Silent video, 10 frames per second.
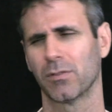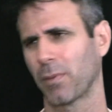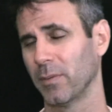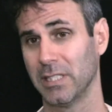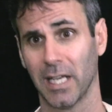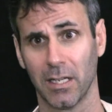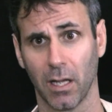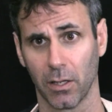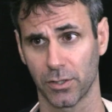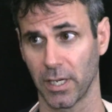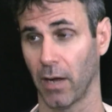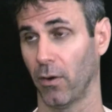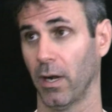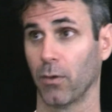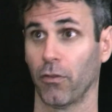It's probably $10 an
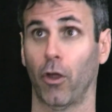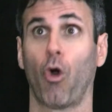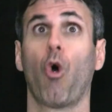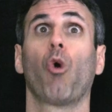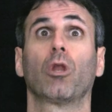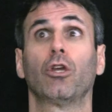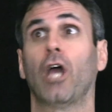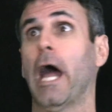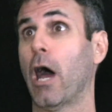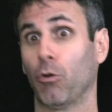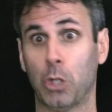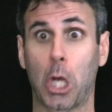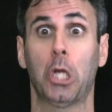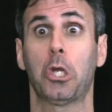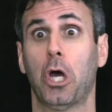hour, and I was like, oh, holy cow,
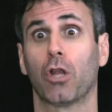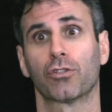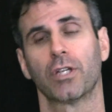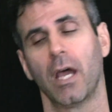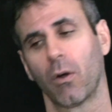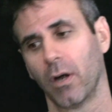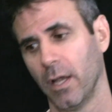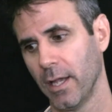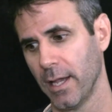$10 an hour.